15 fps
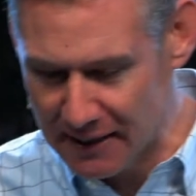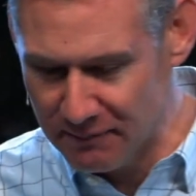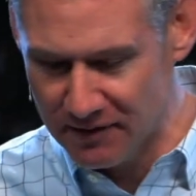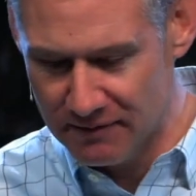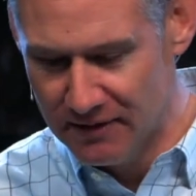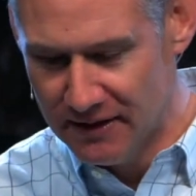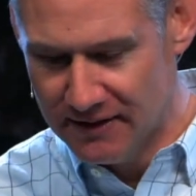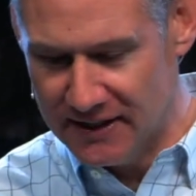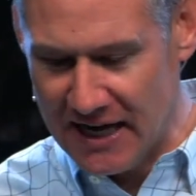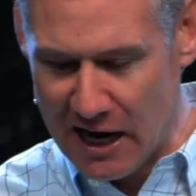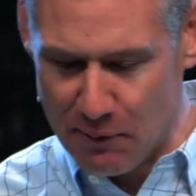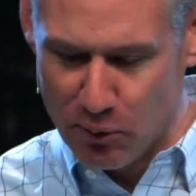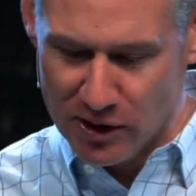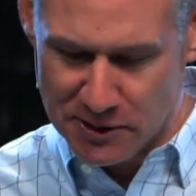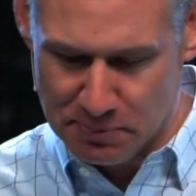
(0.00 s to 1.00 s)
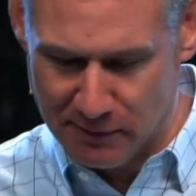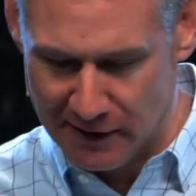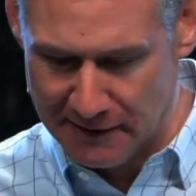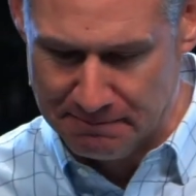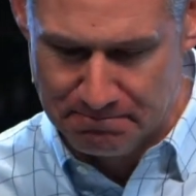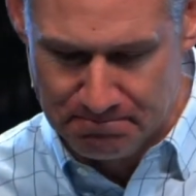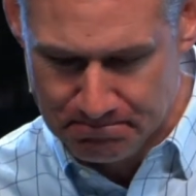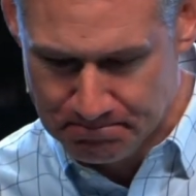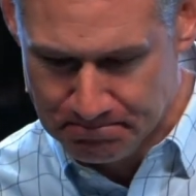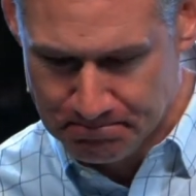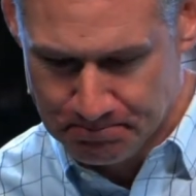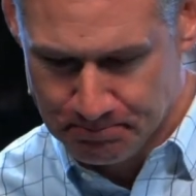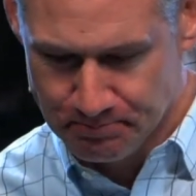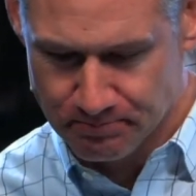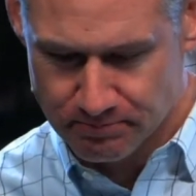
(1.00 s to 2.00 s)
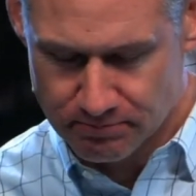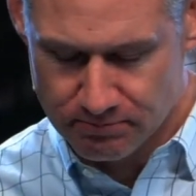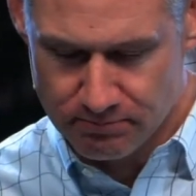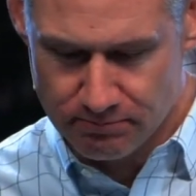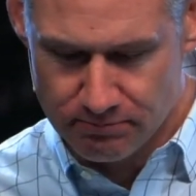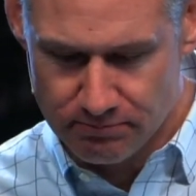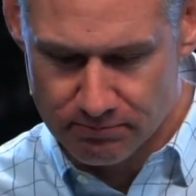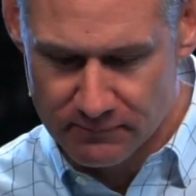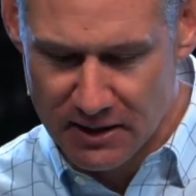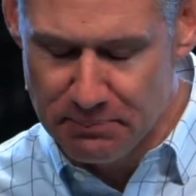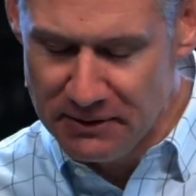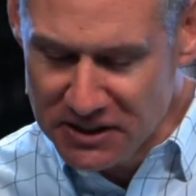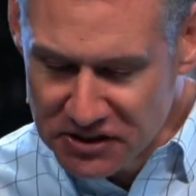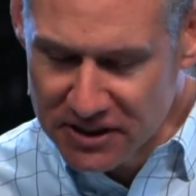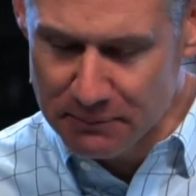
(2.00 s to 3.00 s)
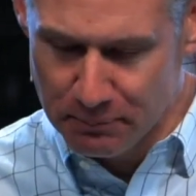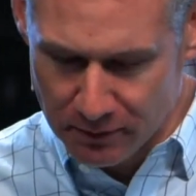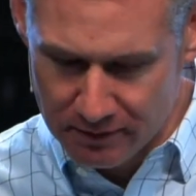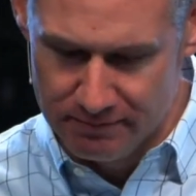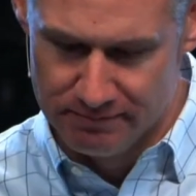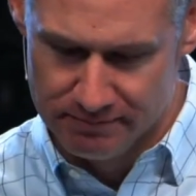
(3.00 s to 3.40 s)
the Cowboys play. And be simple.